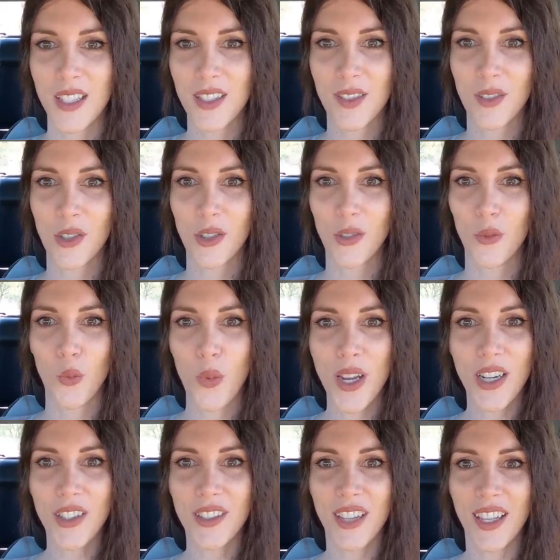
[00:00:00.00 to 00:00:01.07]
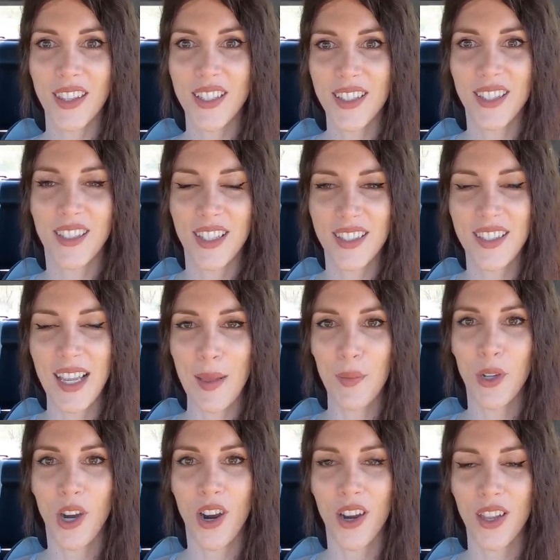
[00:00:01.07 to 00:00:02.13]
It's weird that this is the
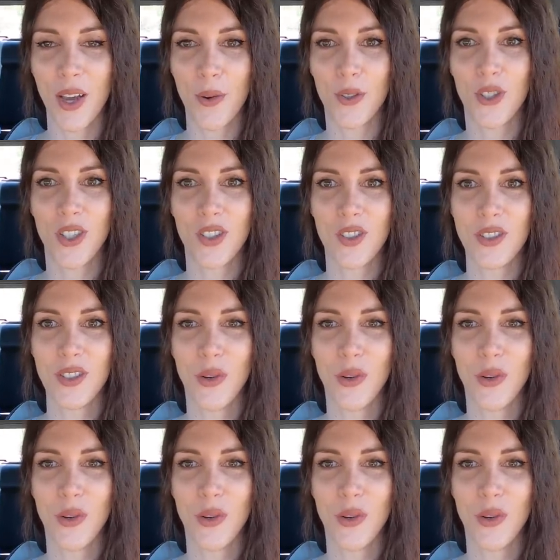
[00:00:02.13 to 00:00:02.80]
same car that was just